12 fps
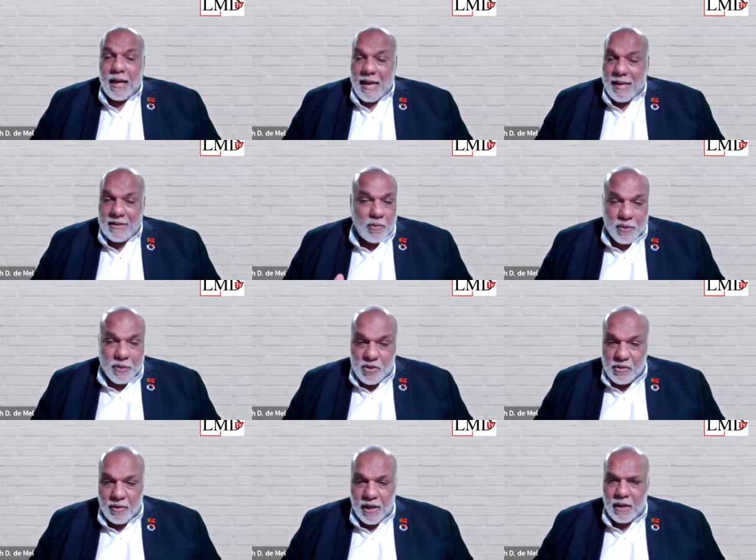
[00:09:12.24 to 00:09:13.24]
has
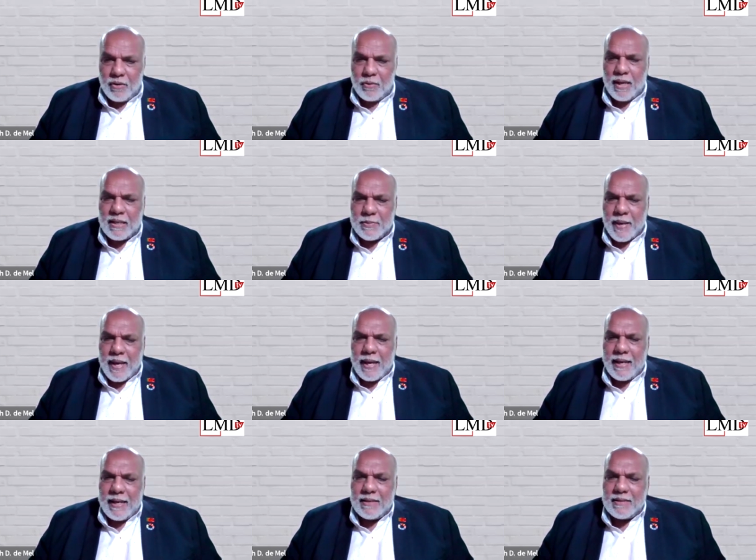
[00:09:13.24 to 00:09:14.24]
opportunity to
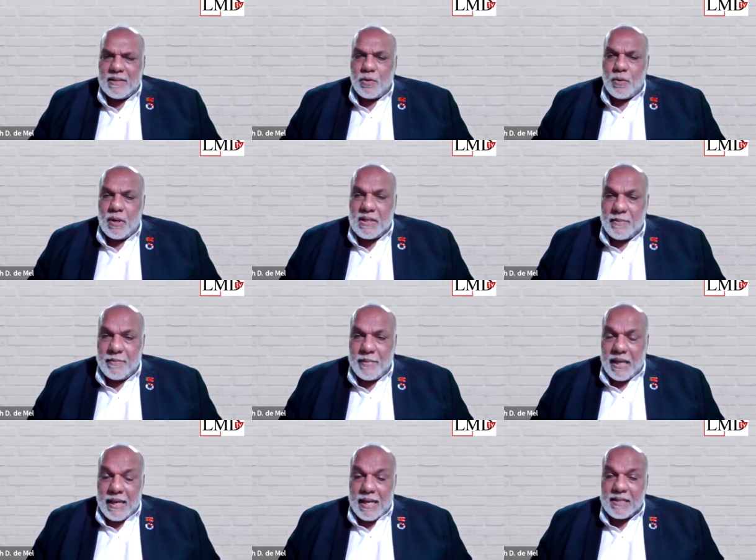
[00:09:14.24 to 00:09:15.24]
expand as the
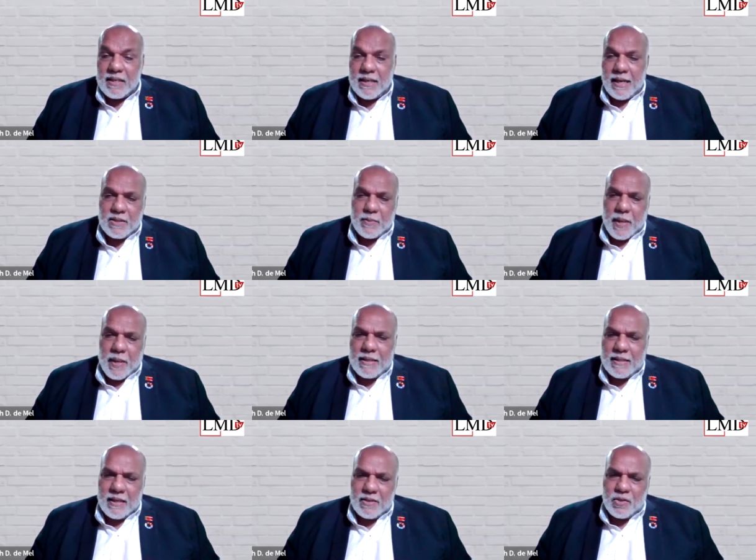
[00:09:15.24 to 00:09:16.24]
tourism industry
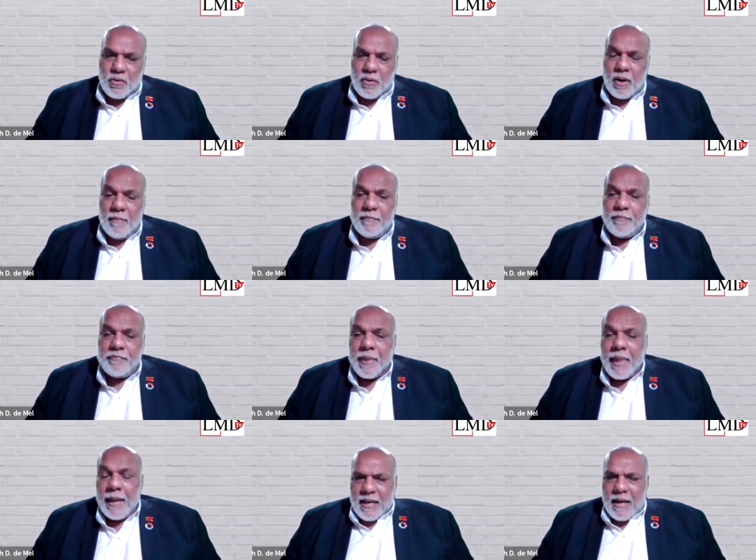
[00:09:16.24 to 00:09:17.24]
expands and so on.
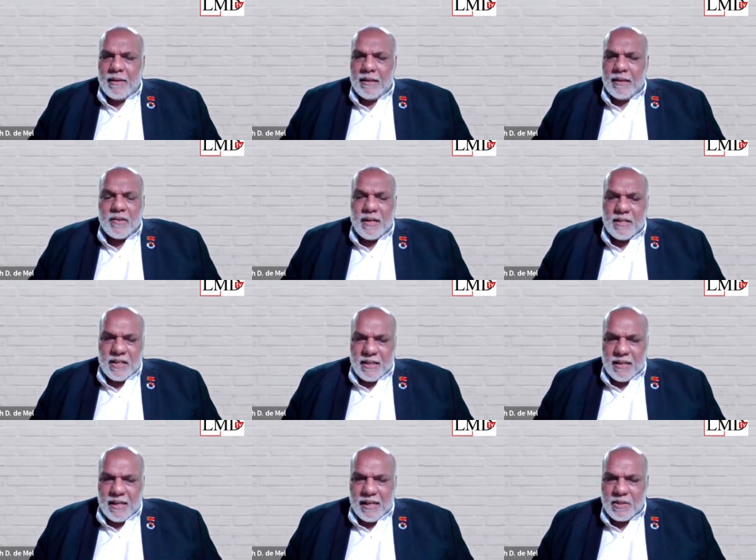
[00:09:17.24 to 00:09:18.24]
The
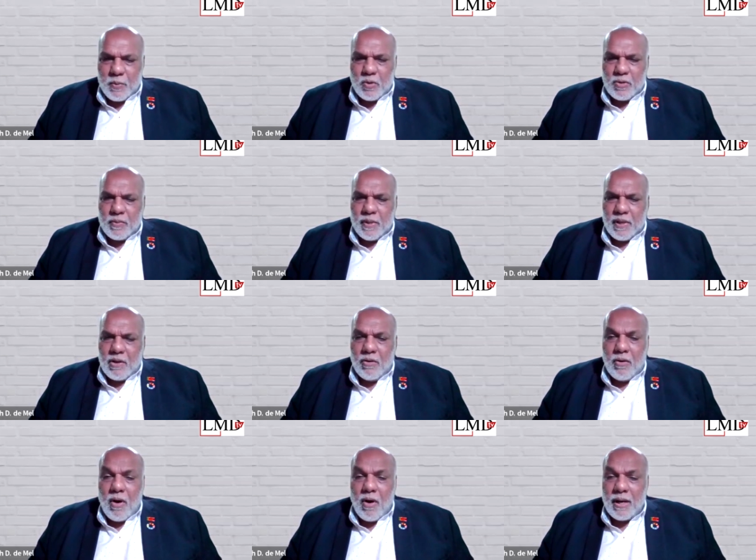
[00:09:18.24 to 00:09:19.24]
traditional exports will
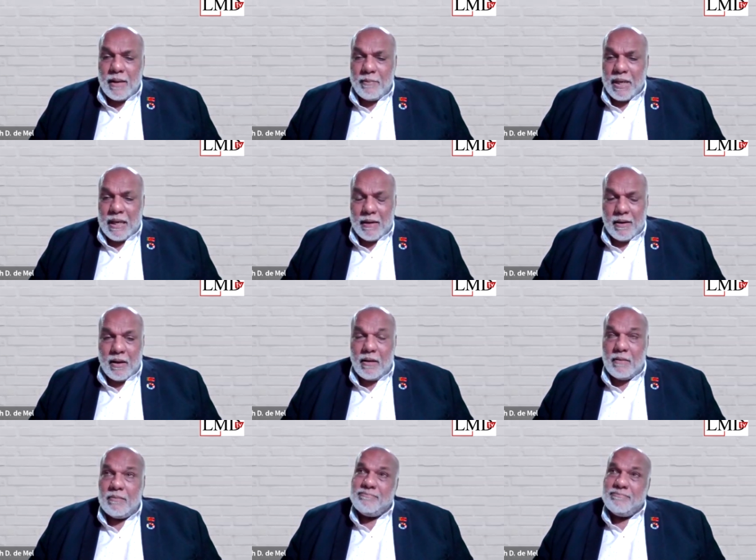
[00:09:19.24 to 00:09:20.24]
go on.
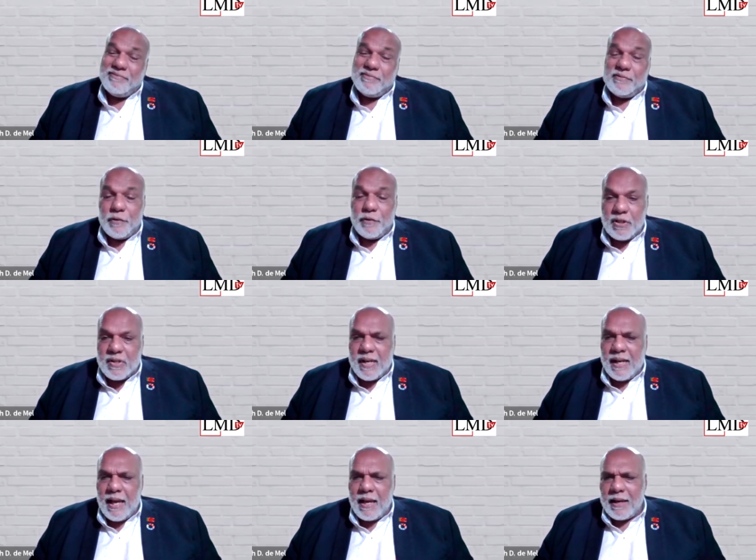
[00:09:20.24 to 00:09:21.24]
And, for
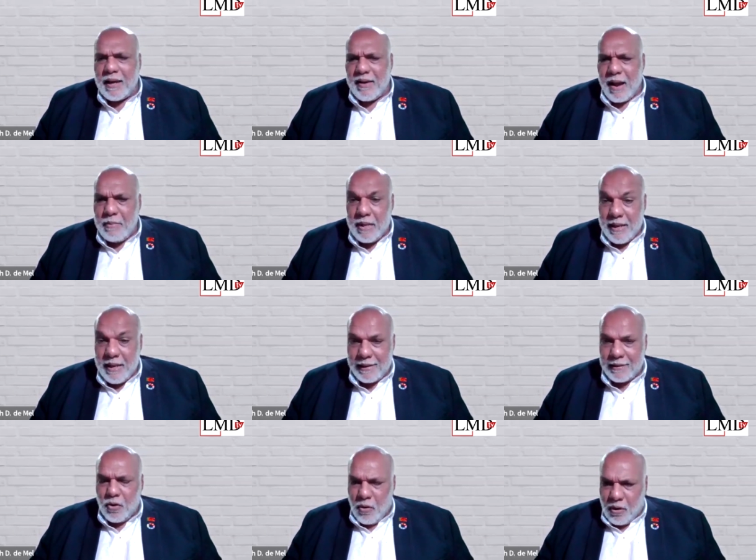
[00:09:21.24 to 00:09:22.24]
Sri Lanka, rubber
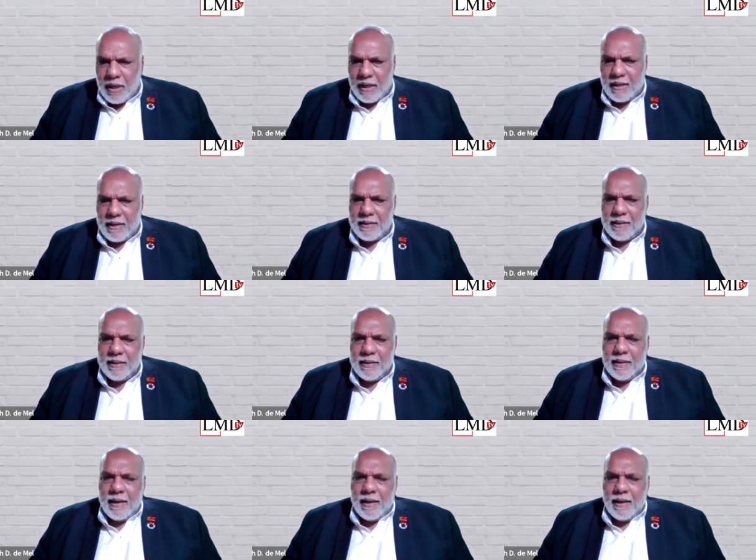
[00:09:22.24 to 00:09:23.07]
and coconut